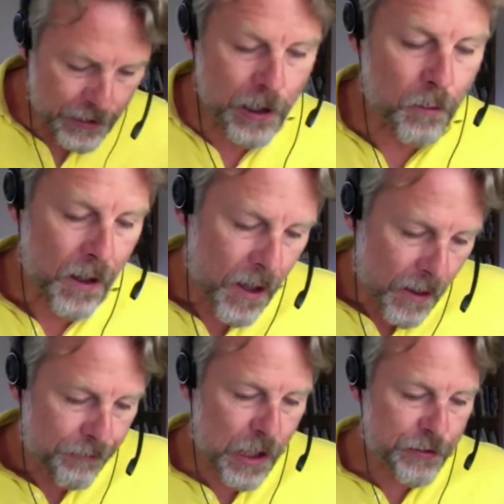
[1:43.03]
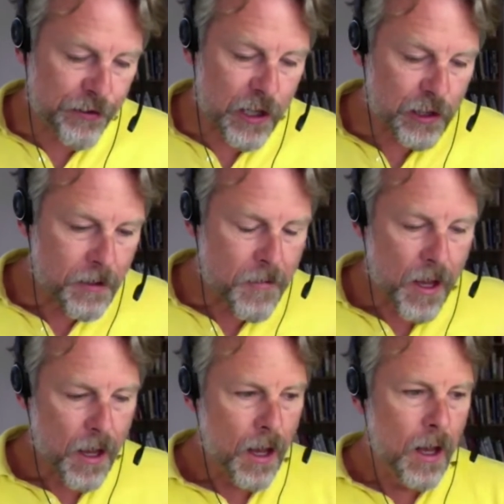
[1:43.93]
So philosophy first.
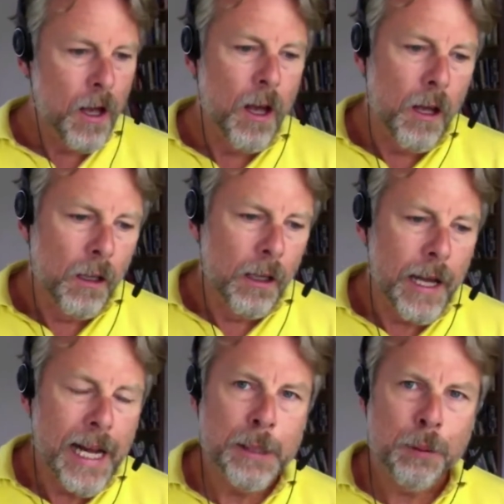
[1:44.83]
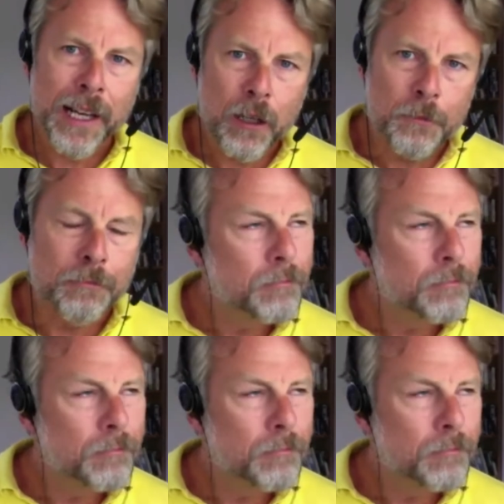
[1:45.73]
It's a pretty good